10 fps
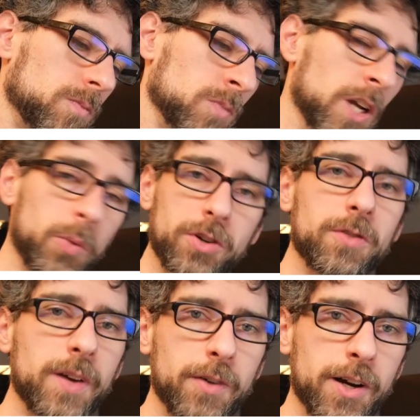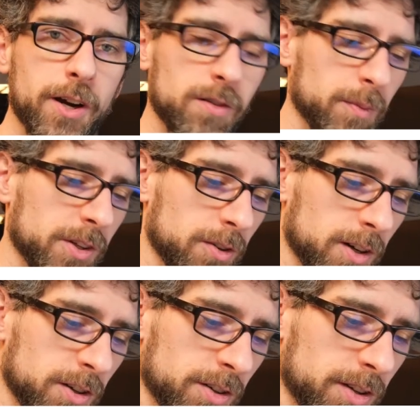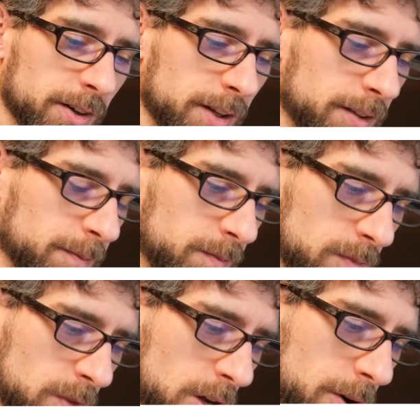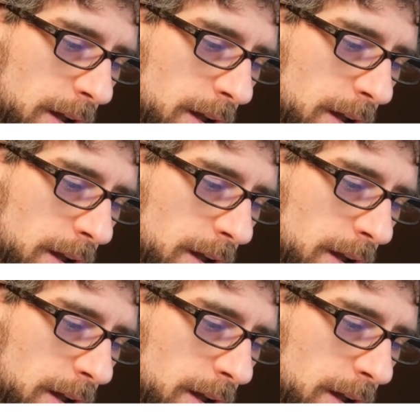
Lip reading: And what is your favorite character from the Soda Dungeon series? Okay,